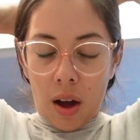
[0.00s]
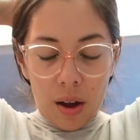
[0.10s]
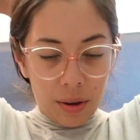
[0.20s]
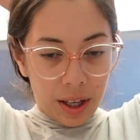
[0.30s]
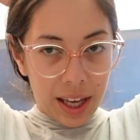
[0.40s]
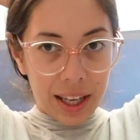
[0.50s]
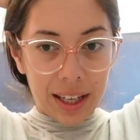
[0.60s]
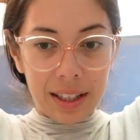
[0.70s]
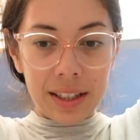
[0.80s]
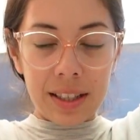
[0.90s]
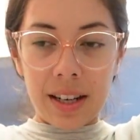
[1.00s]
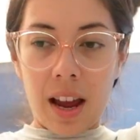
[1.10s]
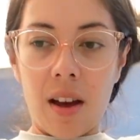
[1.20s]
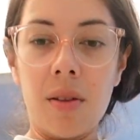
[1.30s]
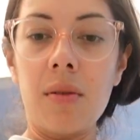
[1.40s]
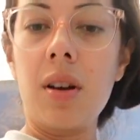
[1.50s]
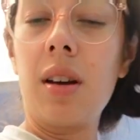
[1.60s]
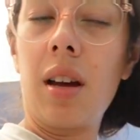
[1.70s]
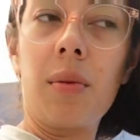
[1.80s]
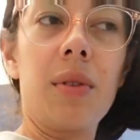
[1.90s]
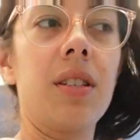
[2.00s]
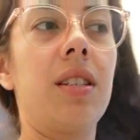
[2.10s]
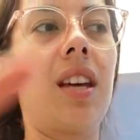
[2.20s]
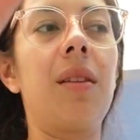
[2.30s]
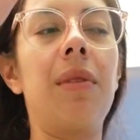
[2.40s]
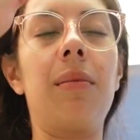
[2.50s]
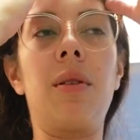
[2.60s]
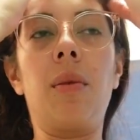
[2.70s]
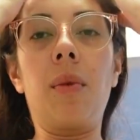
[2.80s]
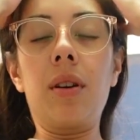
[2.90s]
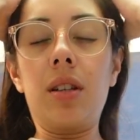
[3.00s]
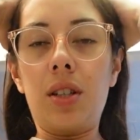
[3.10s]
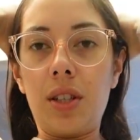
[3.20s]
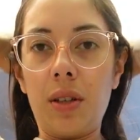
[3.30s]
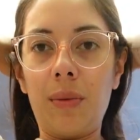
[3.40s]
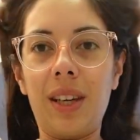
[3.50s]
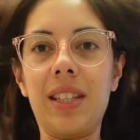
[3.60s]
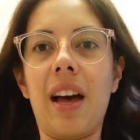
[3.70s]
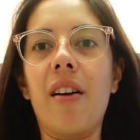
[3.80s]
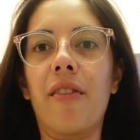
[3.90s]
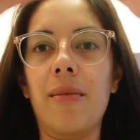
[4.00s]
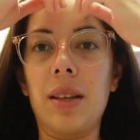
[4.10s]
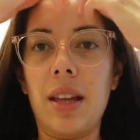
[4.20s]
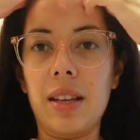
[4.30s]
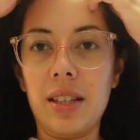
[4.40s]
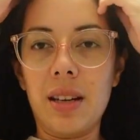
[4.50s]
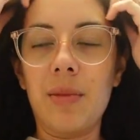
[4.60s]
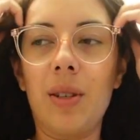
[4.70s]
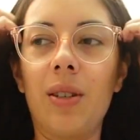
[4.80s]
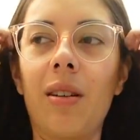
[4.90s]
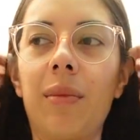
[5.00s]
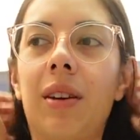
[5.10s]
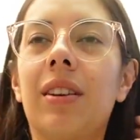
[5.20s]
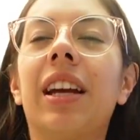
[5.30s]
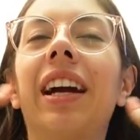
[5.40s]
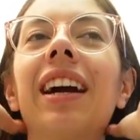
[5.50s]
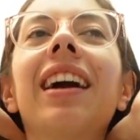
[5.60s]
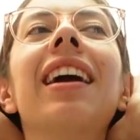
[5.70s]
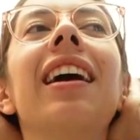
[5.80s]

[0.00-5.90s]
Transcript: Okay, it is now, I want to say maybe 1 to 2 weeks out from the last time you saw me on here.